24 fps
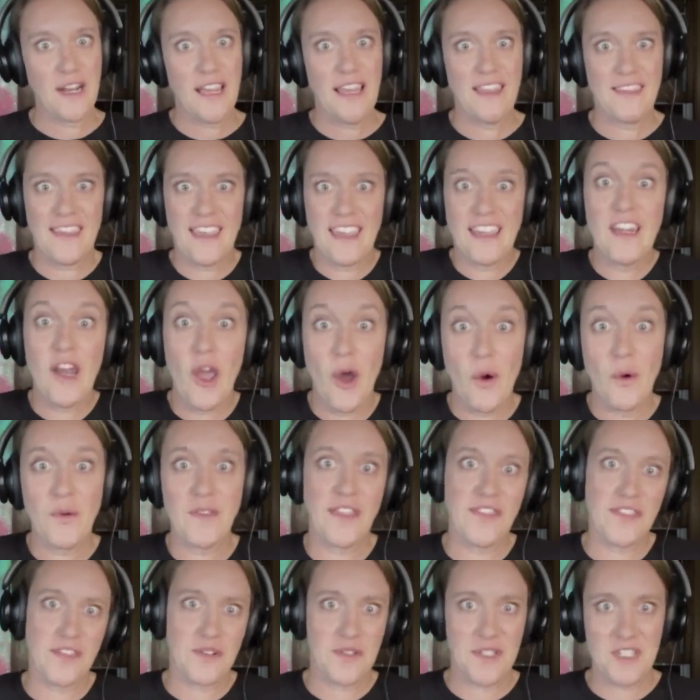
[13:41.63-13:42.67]
They know that there's a
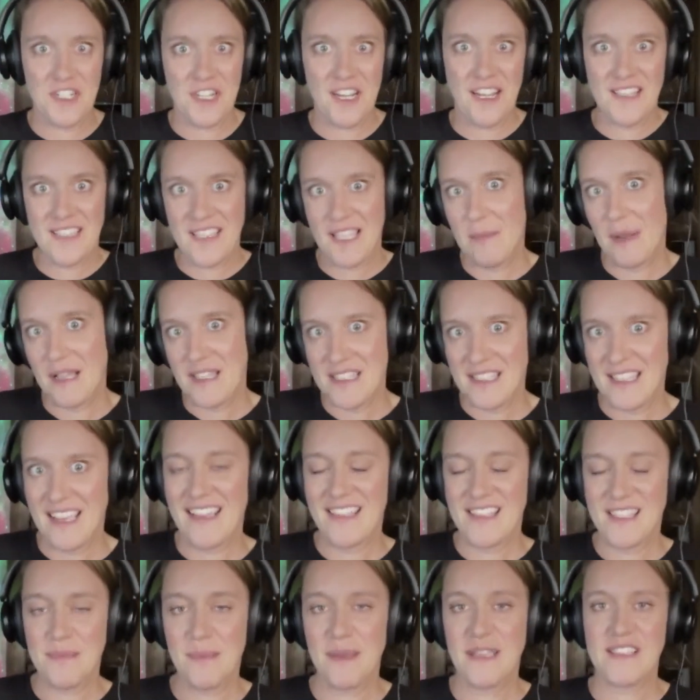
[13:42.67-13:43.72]
chance they might stay in
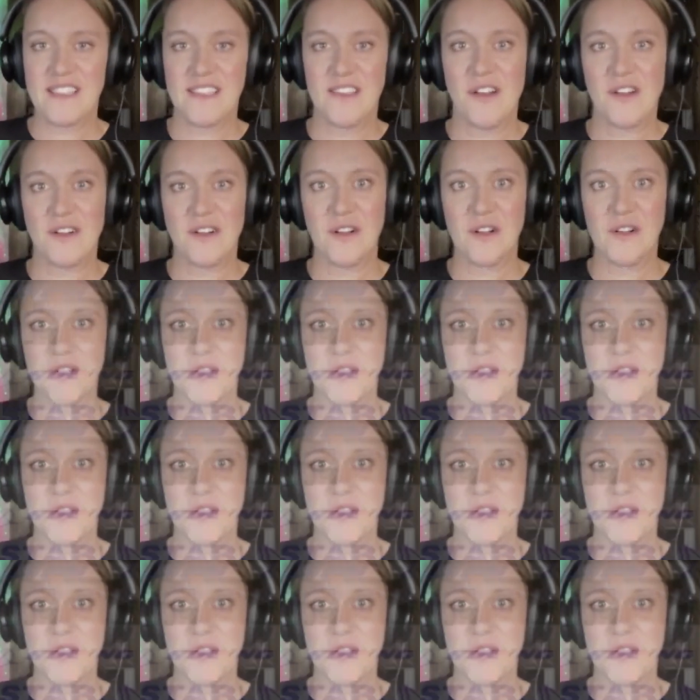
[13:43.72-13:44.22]
space longer.